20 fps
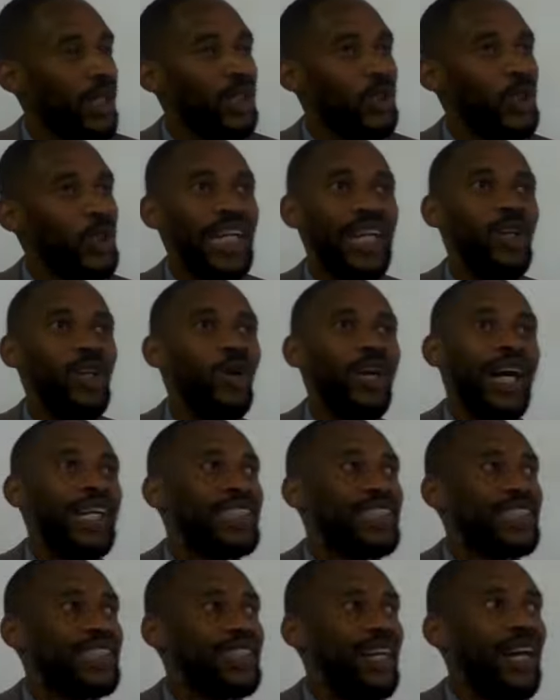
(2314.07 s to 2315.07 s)
To say, look,
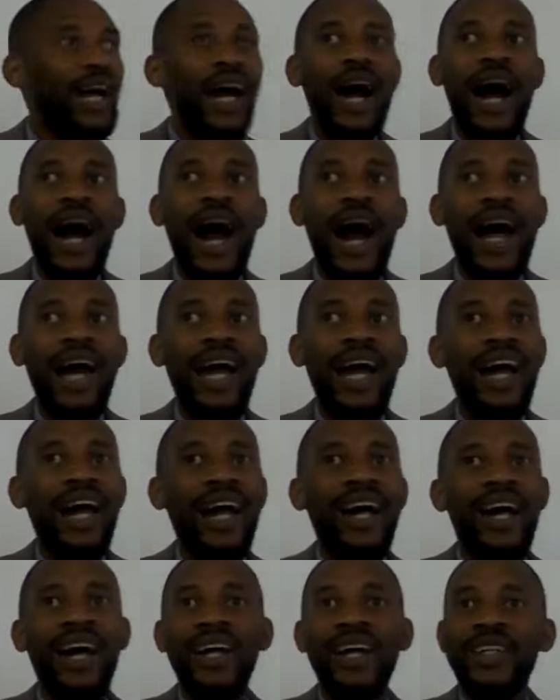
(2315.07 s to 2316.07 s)
guys, I, I
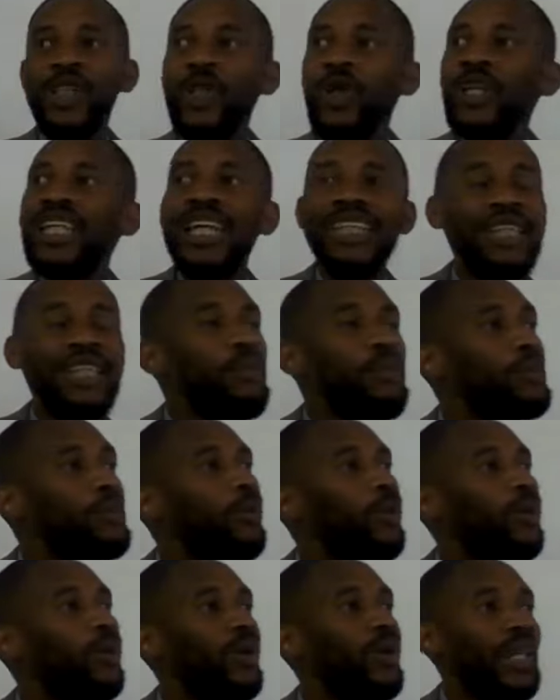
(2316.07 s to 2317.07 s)
you know, there are some
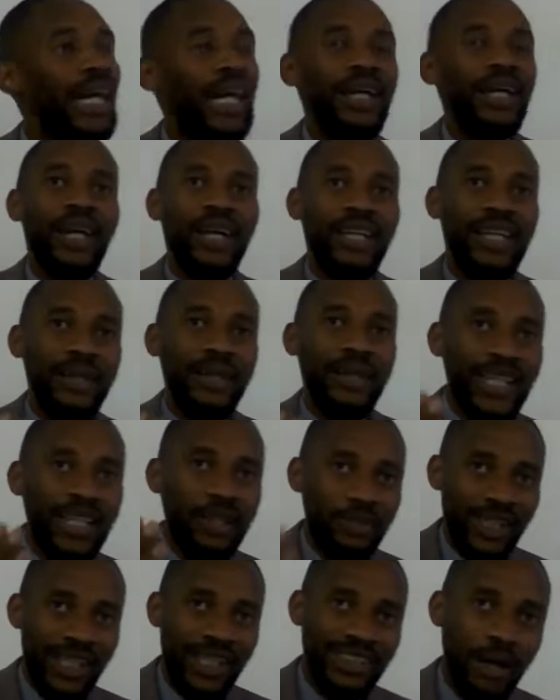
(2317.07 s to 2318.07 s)
people, like, let me
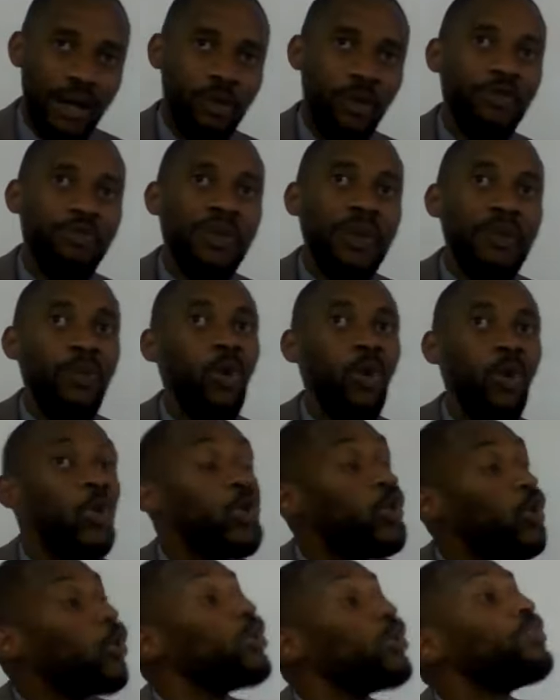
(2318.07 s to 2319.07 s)
give you an example of people who
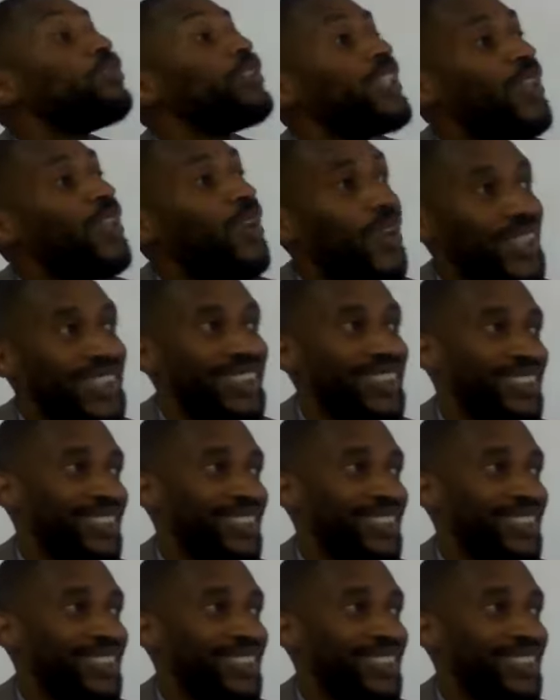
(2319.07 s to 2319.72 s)
don't fear God.